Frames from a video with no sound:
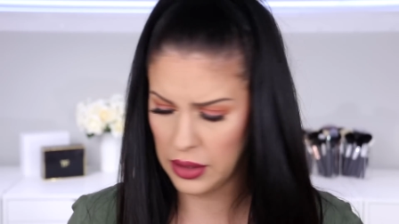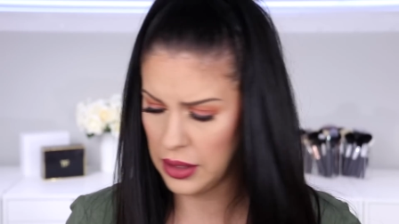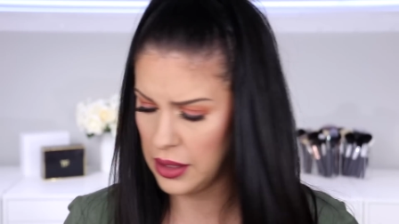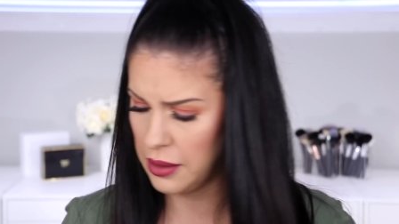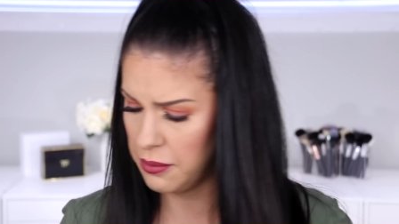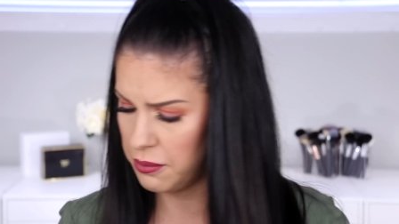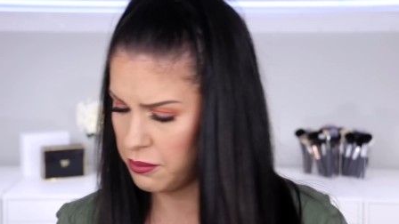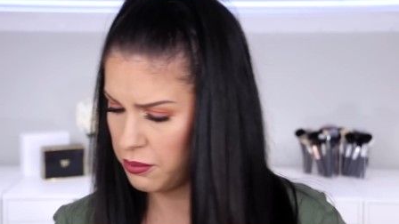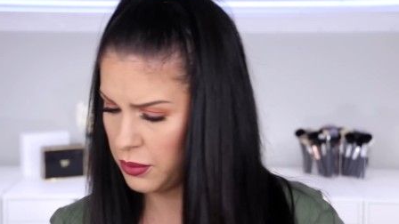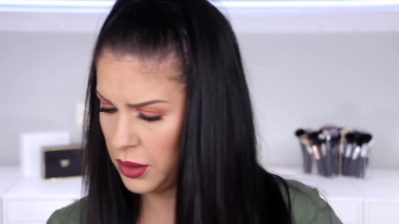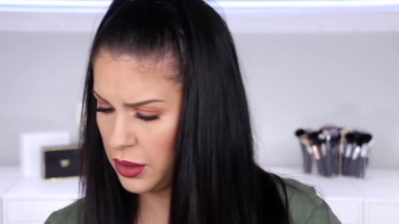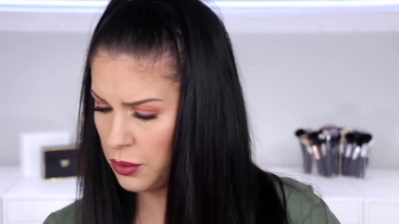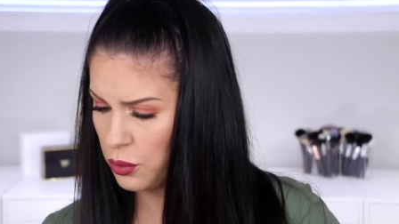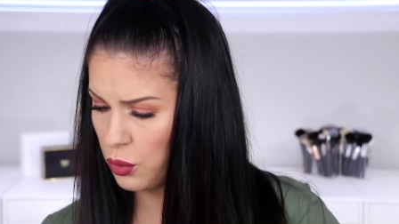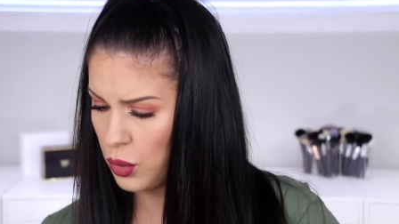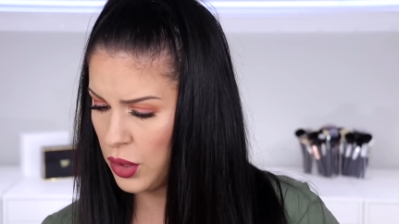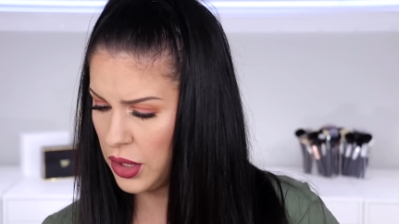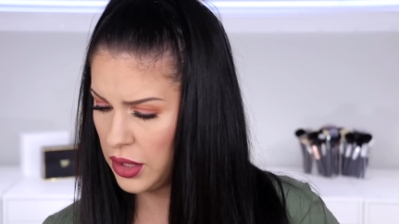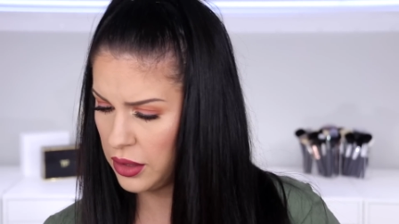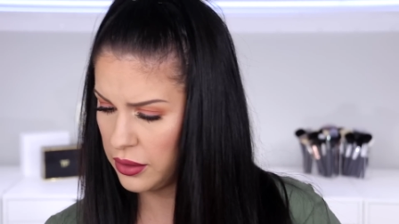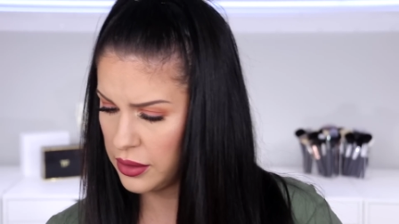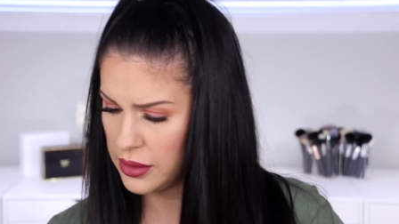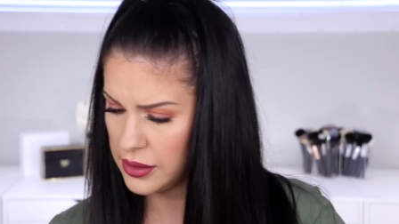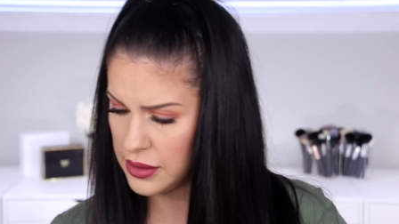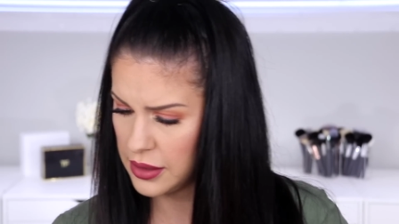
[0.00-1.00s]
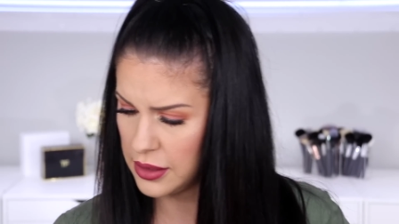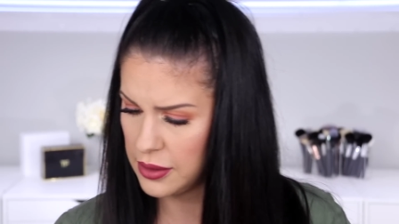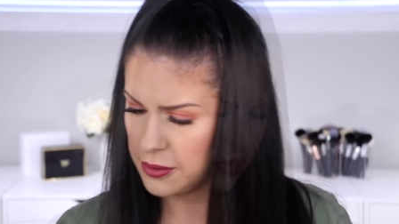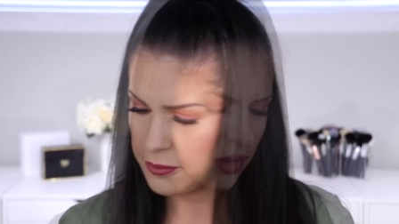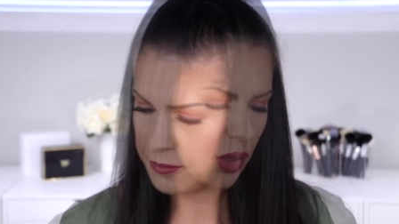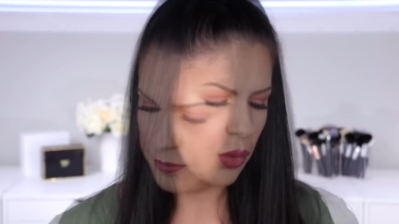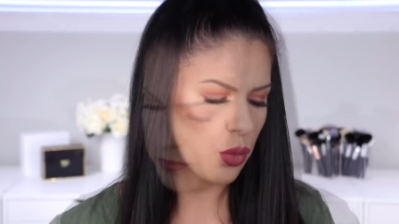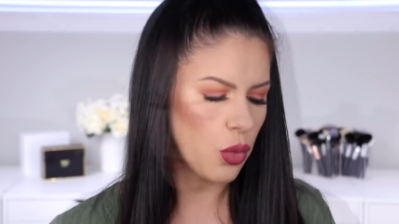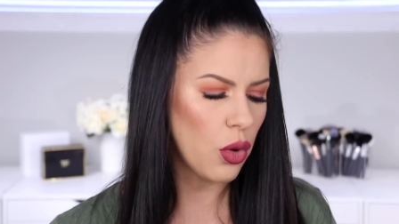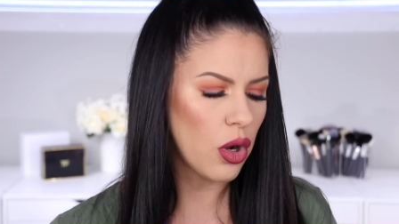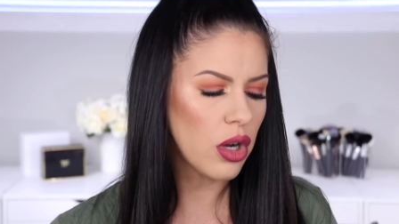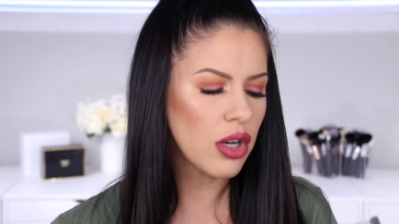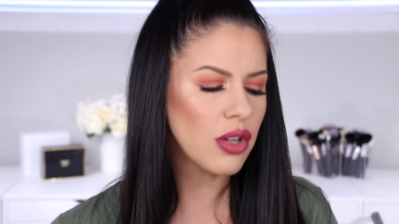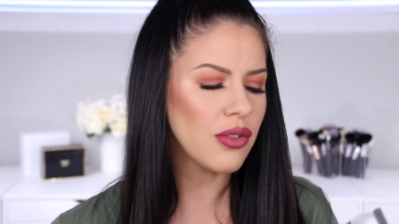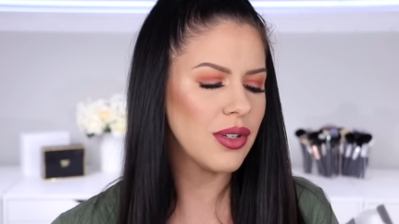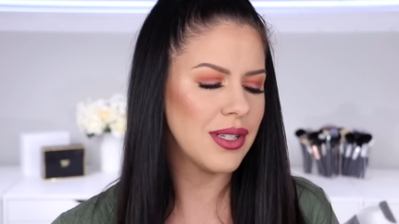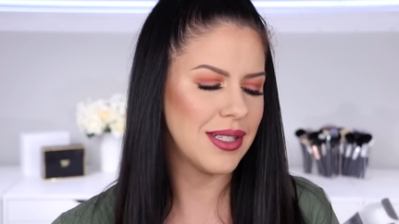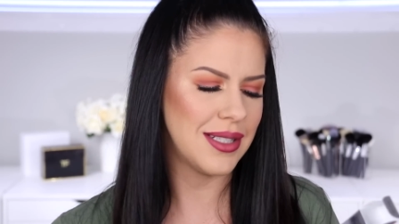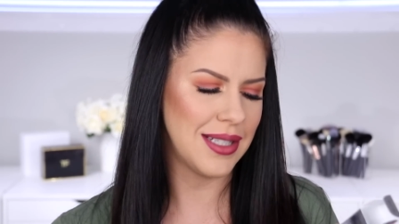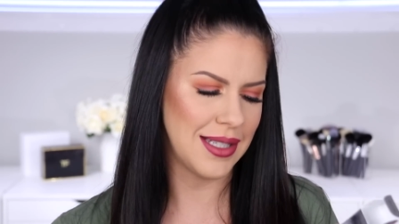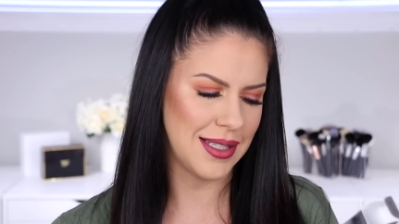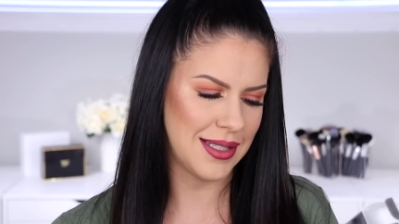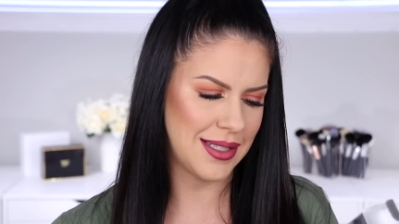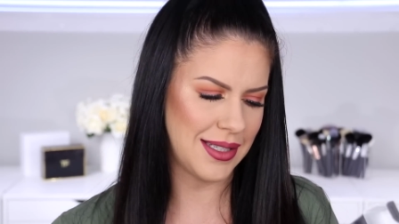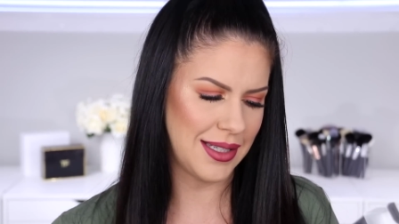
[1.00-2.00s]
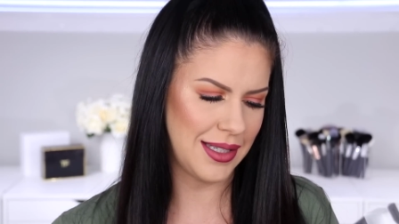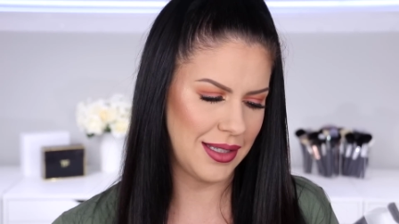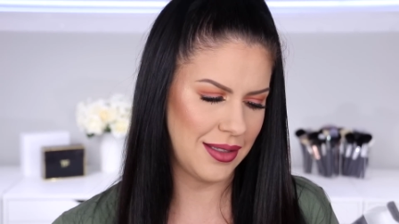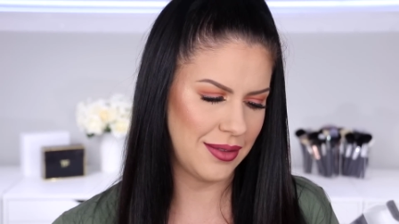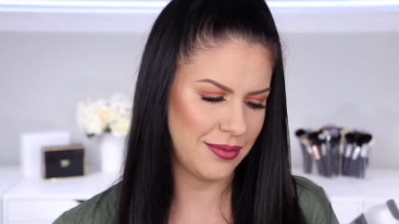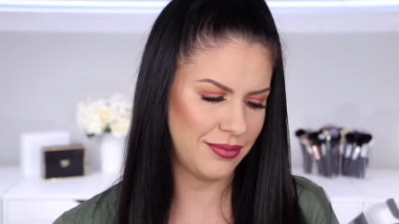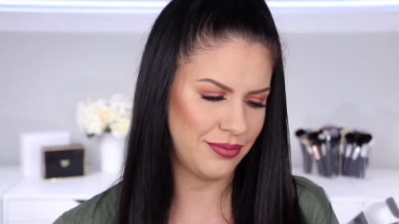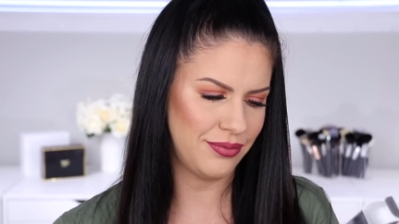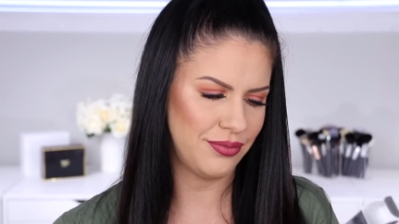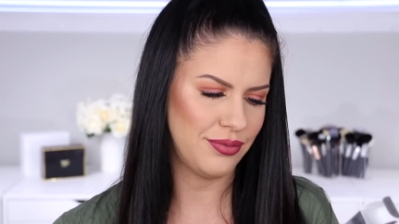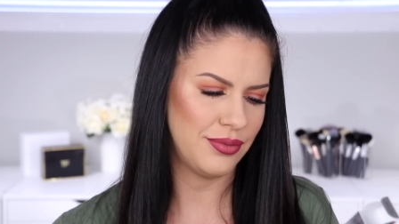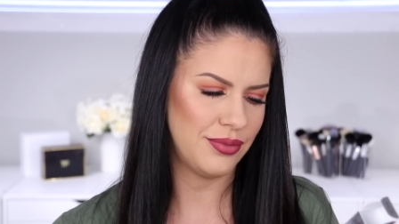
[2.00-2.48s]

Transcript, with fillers: Let me, where is it? Water resistant.